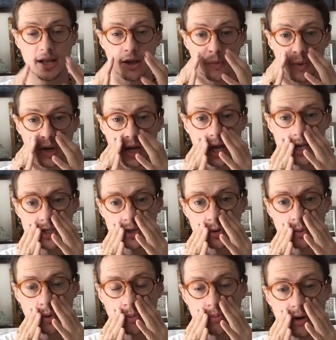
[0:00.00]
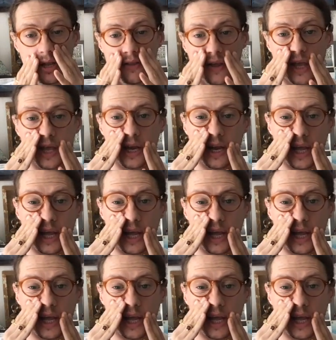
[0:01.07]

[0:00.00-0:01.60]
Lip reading: on what nostril we're breathing in,